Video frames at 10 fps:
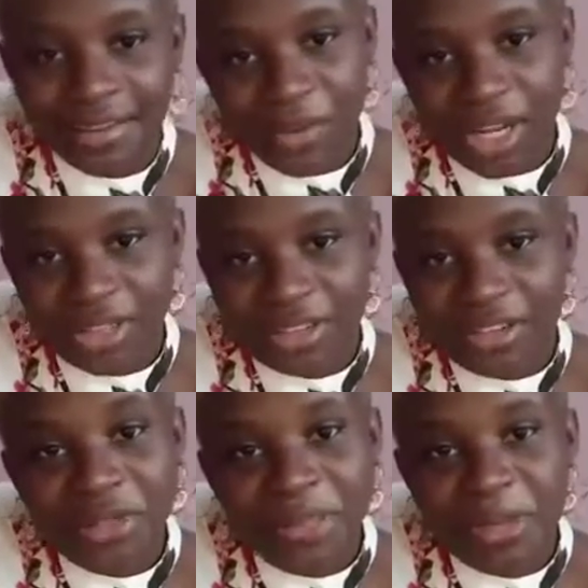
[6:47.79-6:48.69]
We are
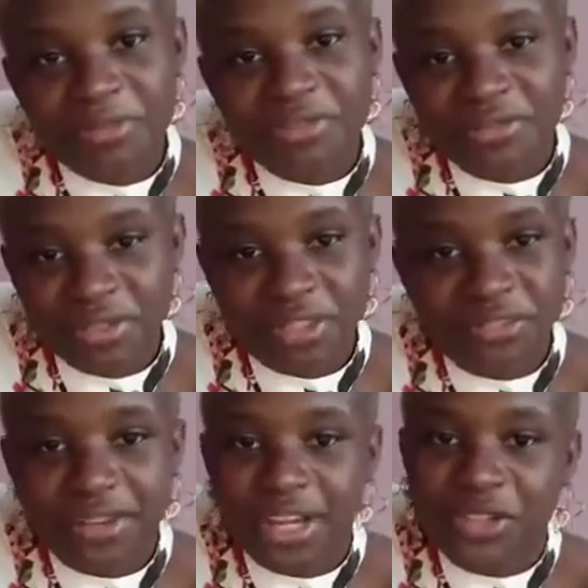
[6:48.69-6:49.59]
done with baby food.
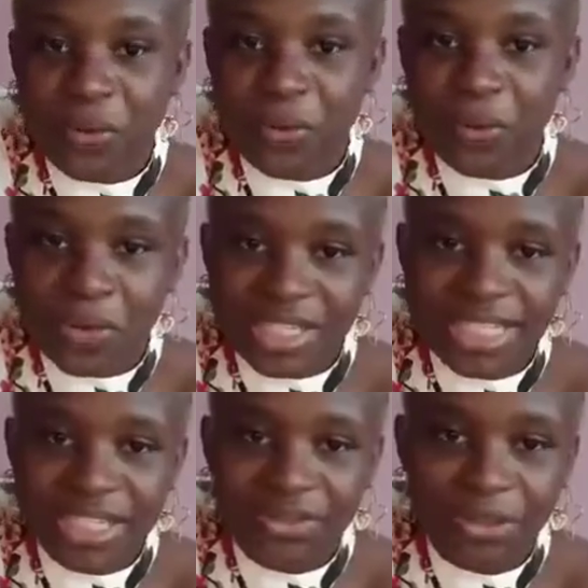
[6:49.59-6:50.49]
If you enjoy
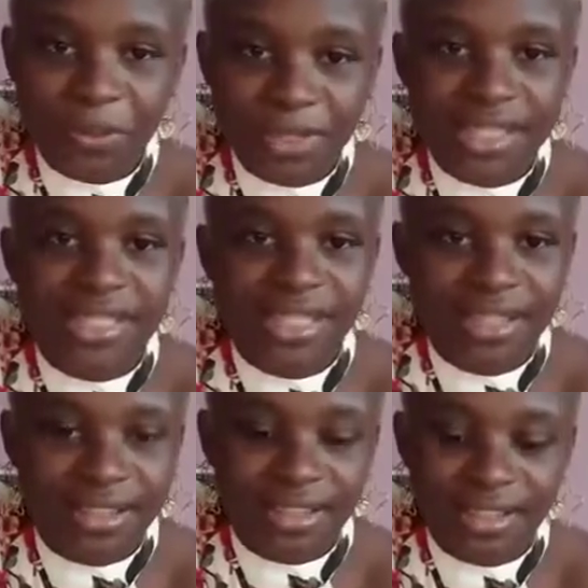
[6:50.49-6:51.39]
watching this video, please
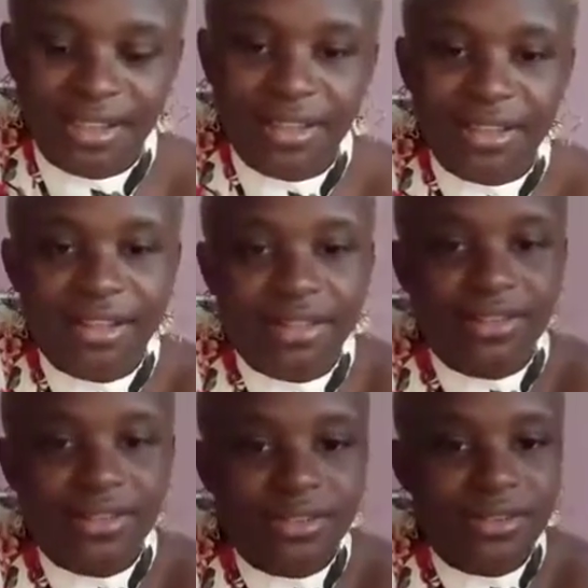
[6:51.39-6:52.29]
share.
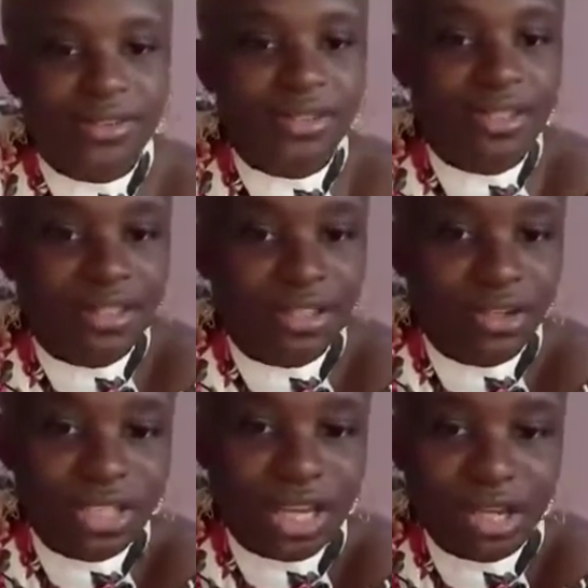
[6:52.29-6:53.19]
So this is
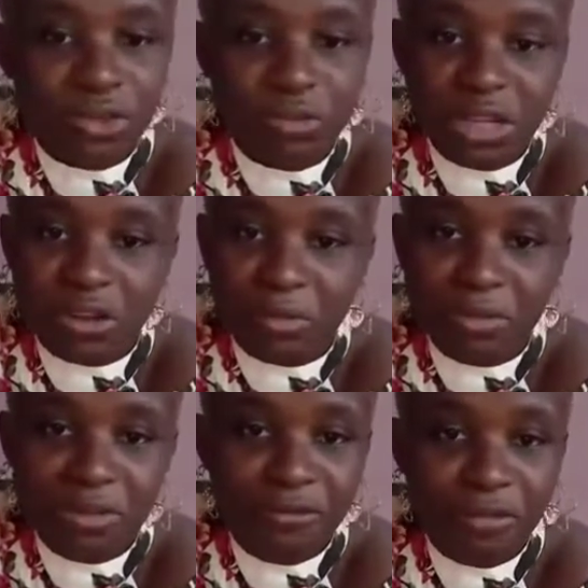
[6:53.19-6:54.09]
just how to make the
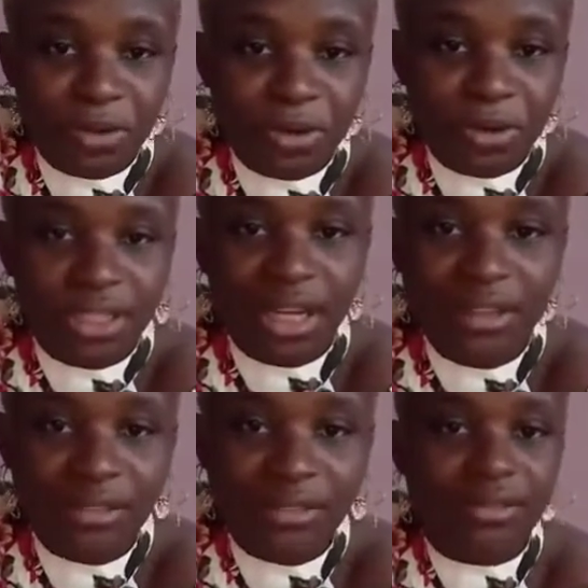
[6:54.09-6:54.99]
baby food for
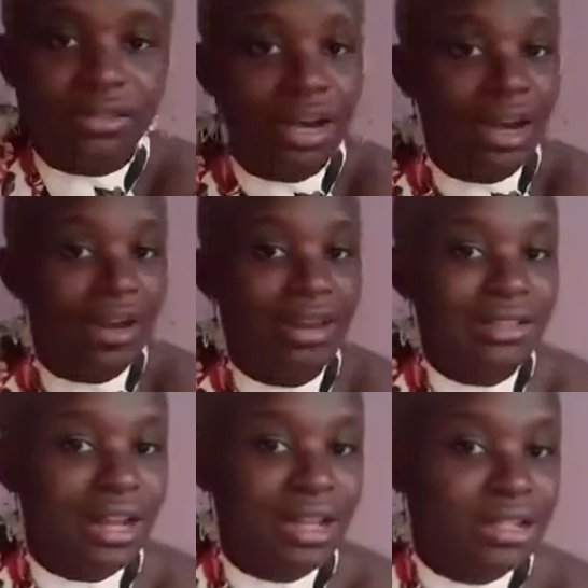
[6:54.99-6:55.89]
that. You can
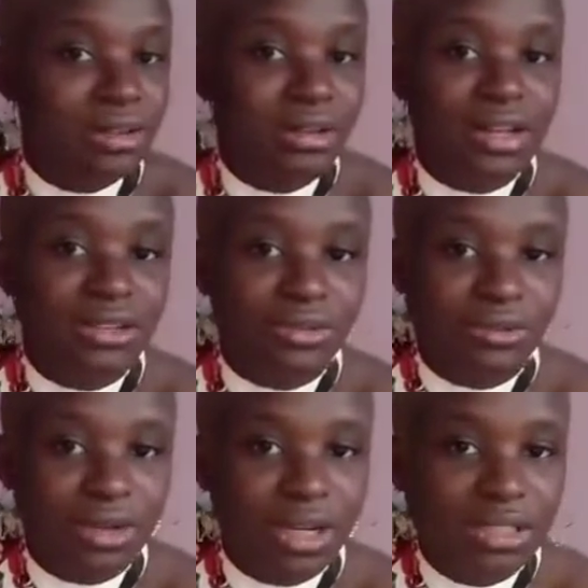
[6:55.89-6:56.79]
last as long as
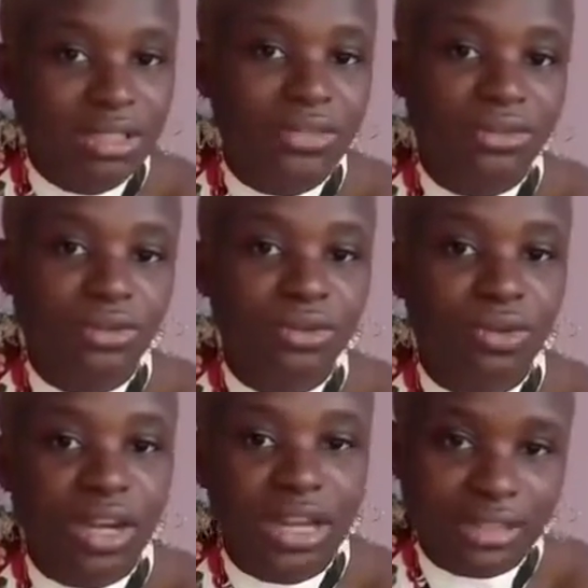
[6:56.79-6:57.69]
you want this food to
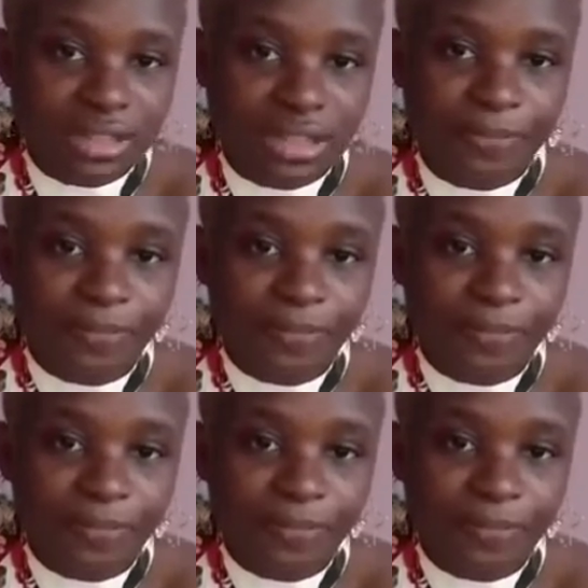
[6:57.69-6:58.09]
last.